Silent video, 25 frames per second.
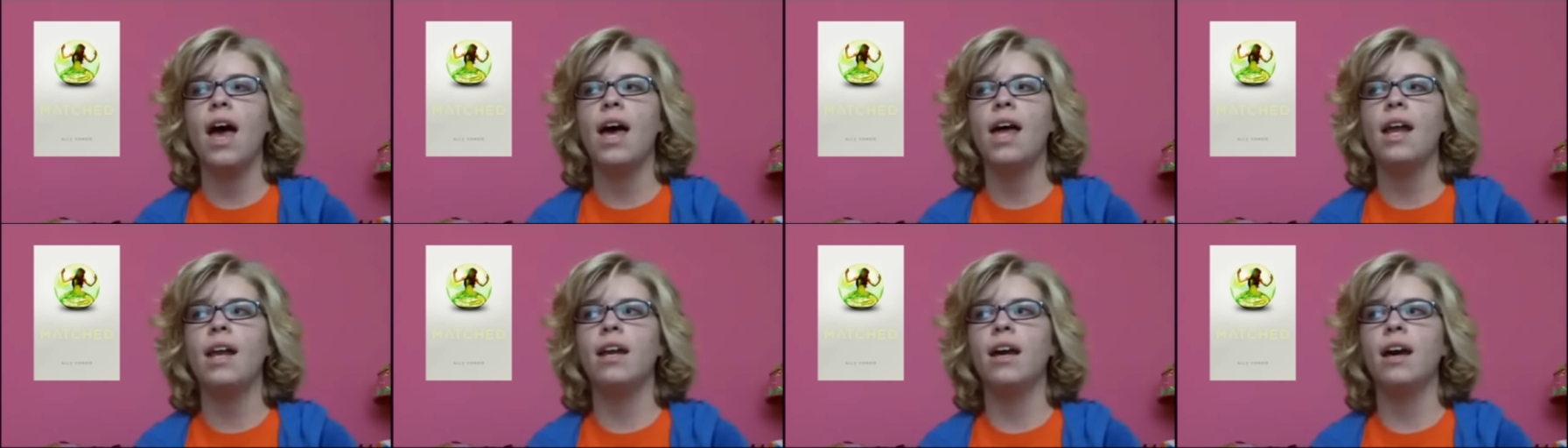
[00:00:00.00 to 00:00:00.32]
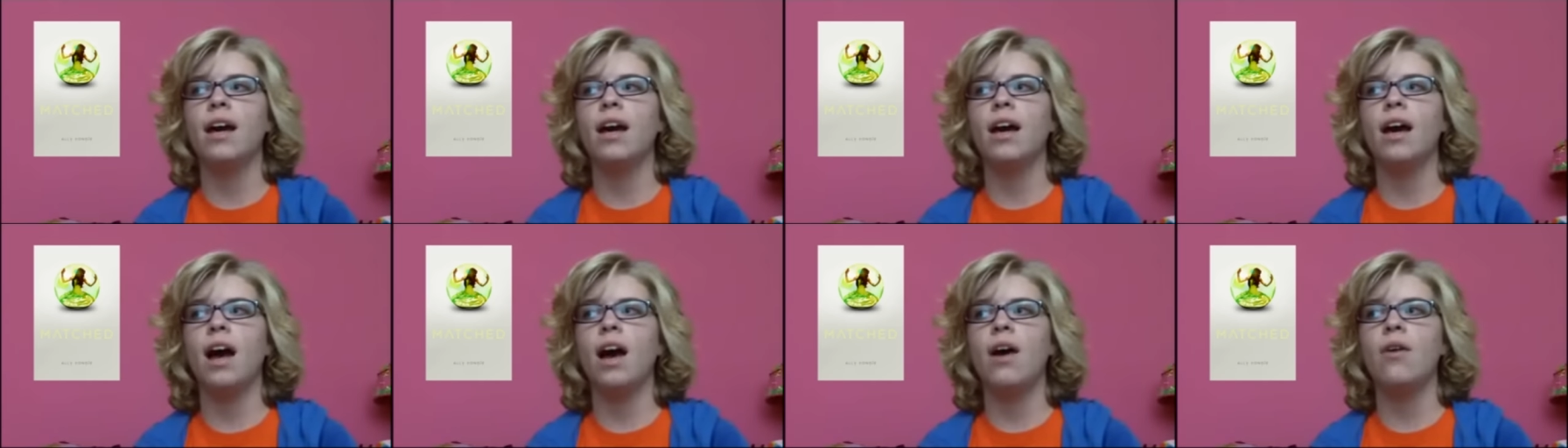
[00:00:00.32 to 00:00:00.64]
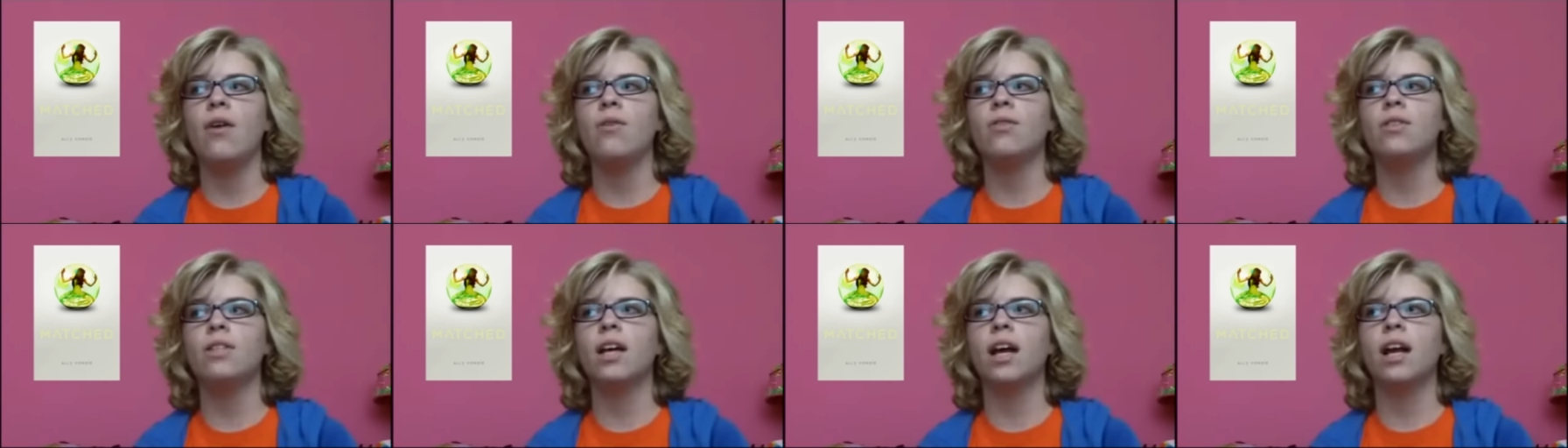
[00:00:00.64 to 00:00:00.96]
and
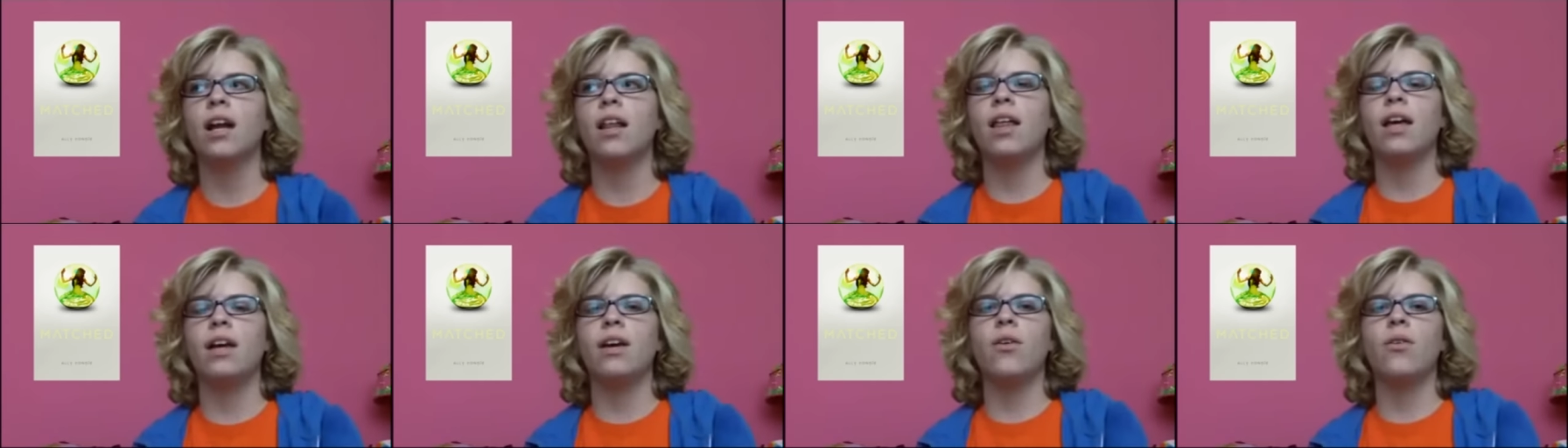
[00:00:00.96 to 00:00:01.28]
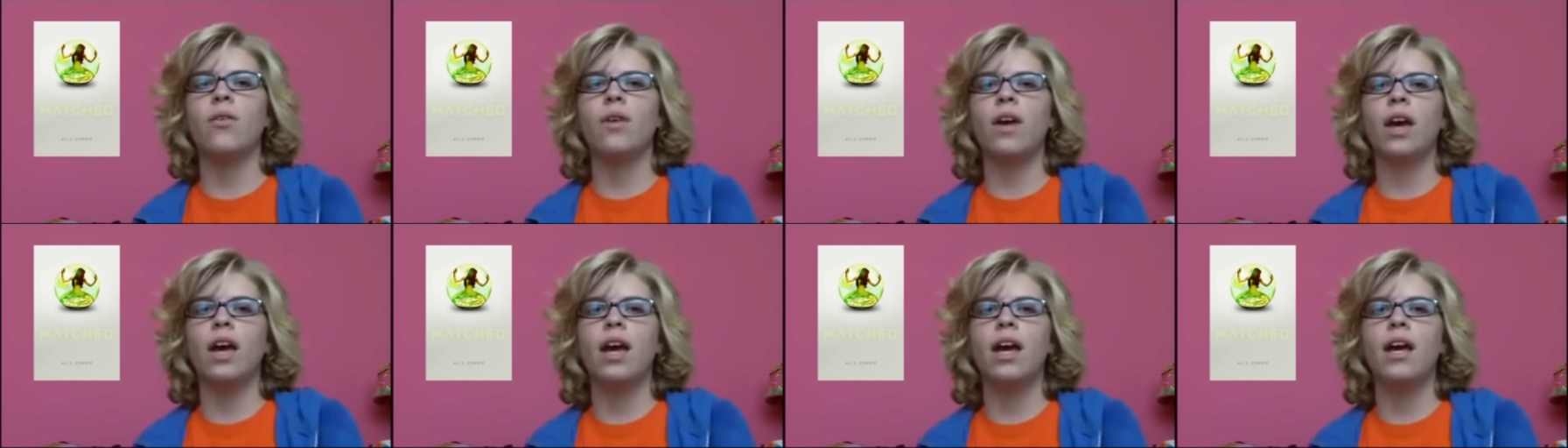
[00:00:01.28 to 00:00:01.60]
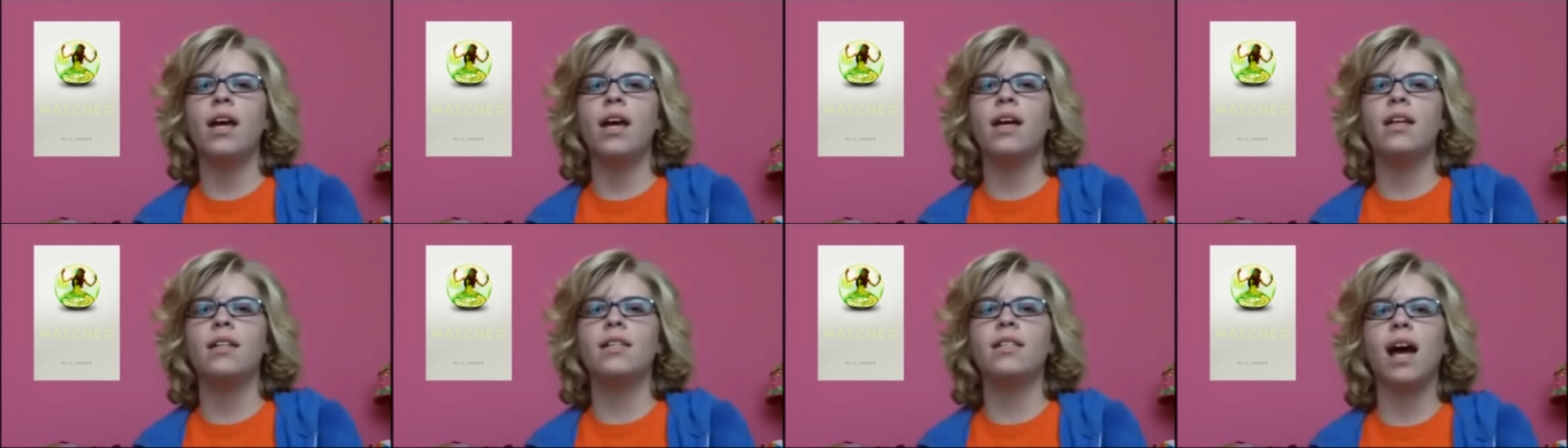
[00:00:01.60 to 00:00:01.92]
I was kind of like,
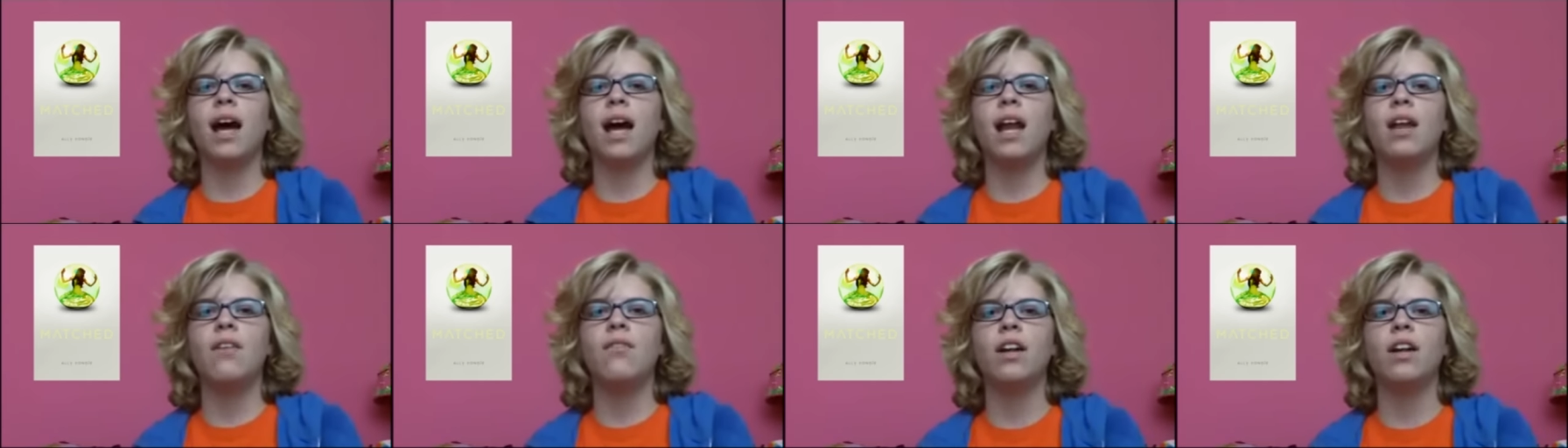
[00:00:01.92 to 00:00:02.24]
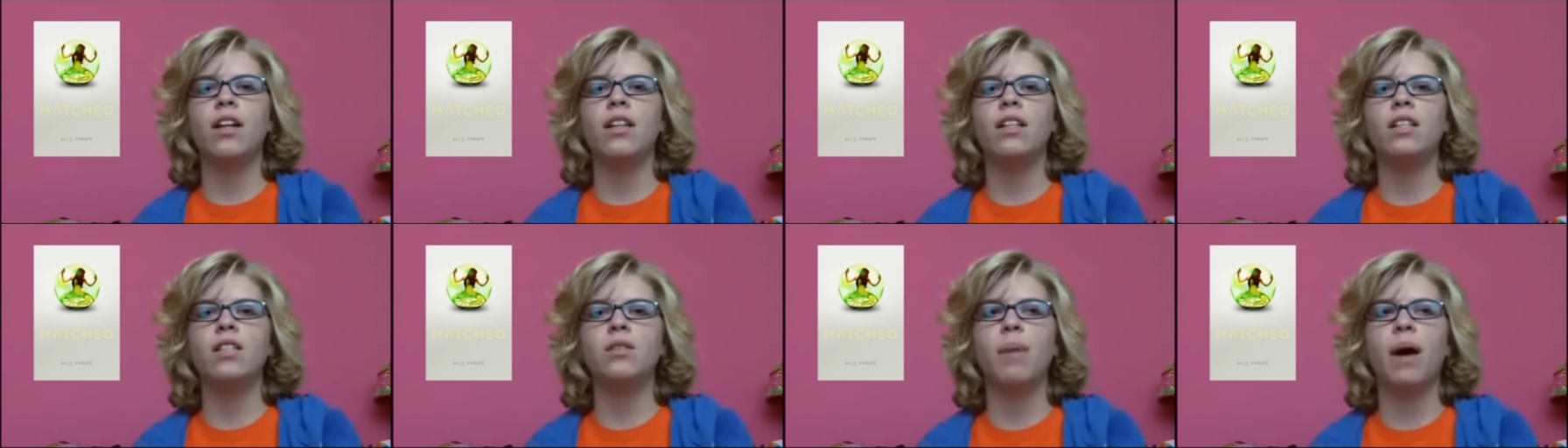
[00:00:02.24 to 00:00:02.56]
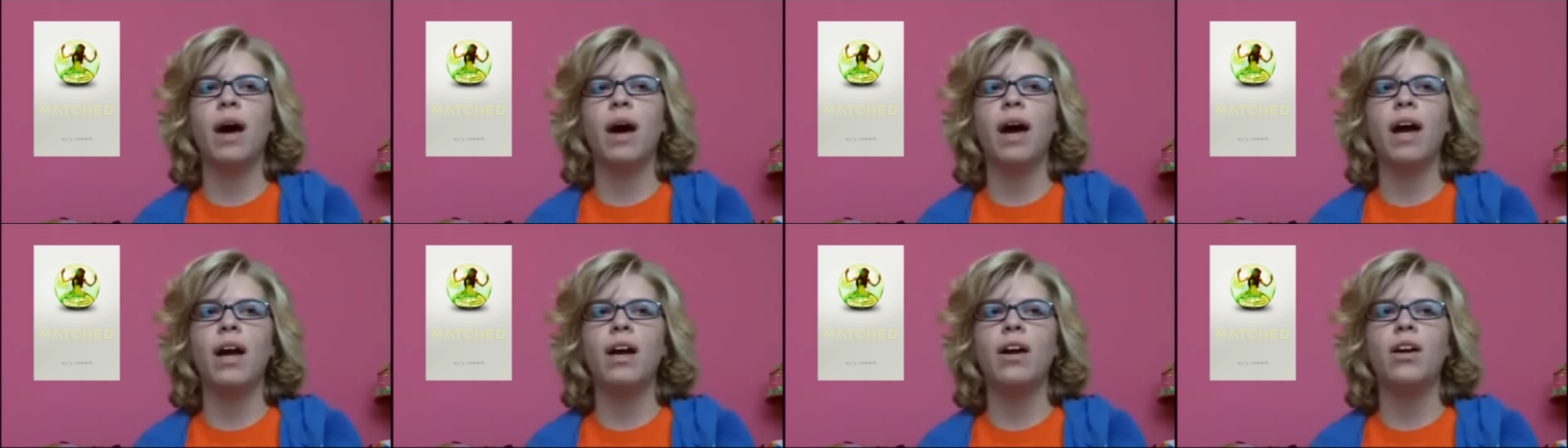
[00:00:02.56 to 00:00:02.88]
okay, it's kind of
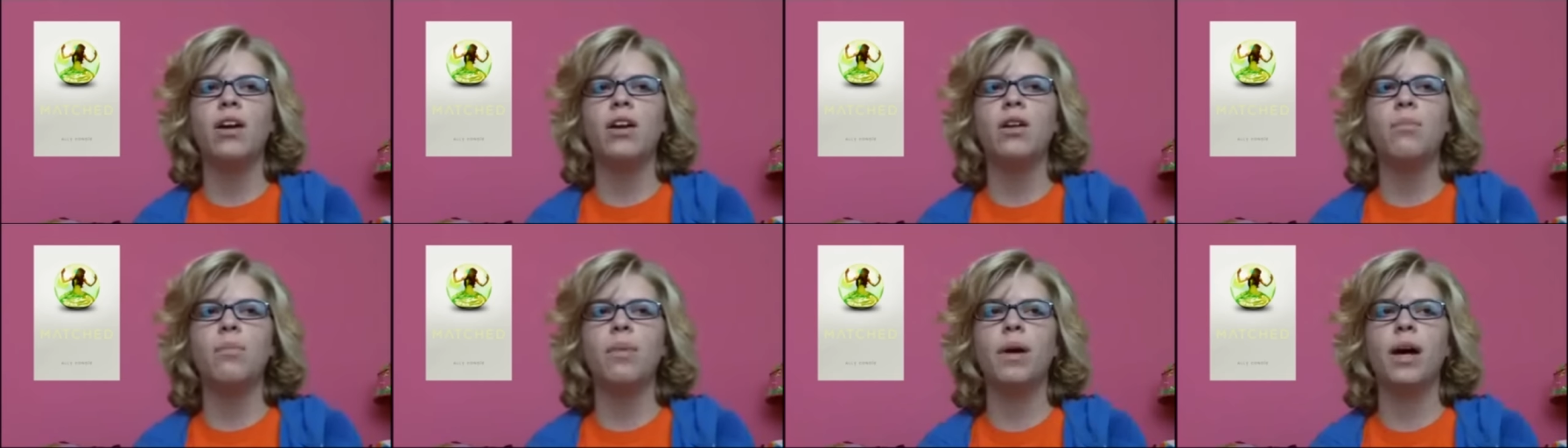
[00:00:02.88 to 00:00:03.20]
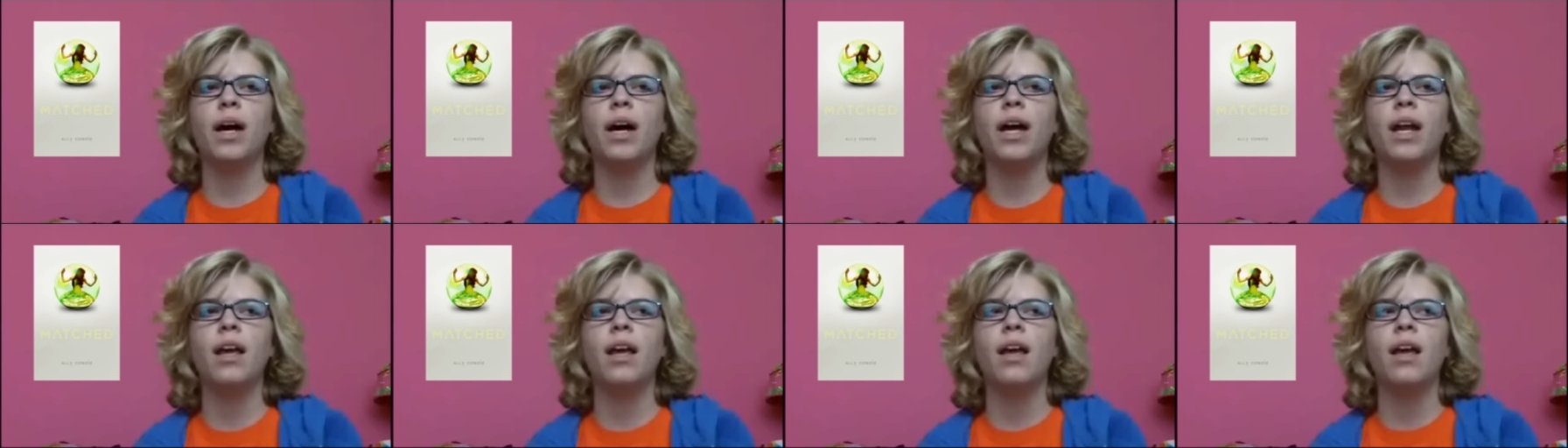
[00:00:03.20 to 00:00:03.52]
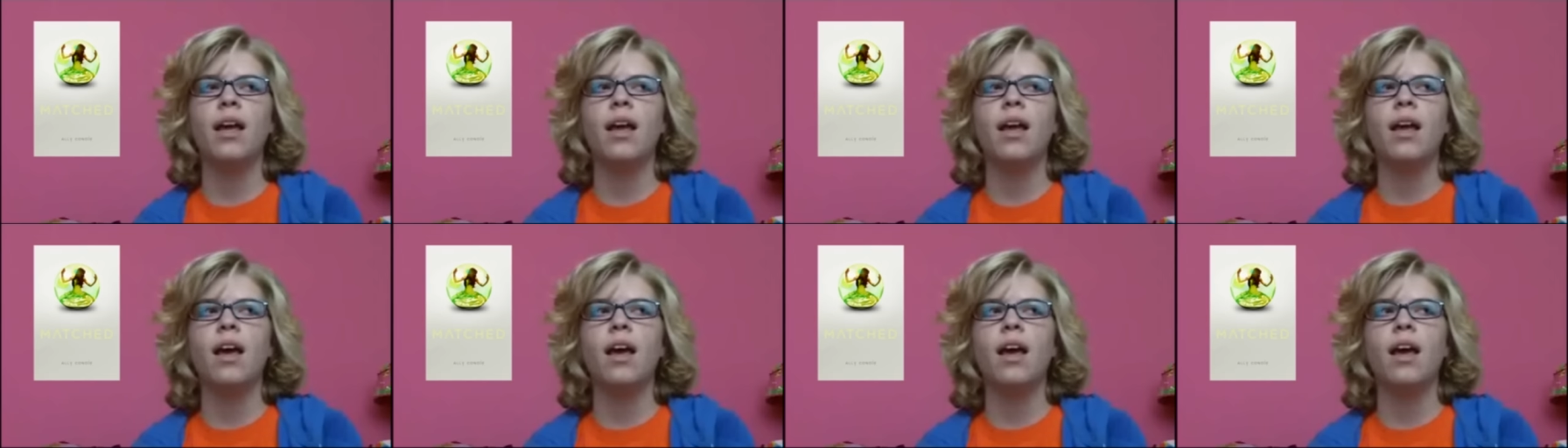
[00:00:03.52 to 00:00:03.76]
uninspired, but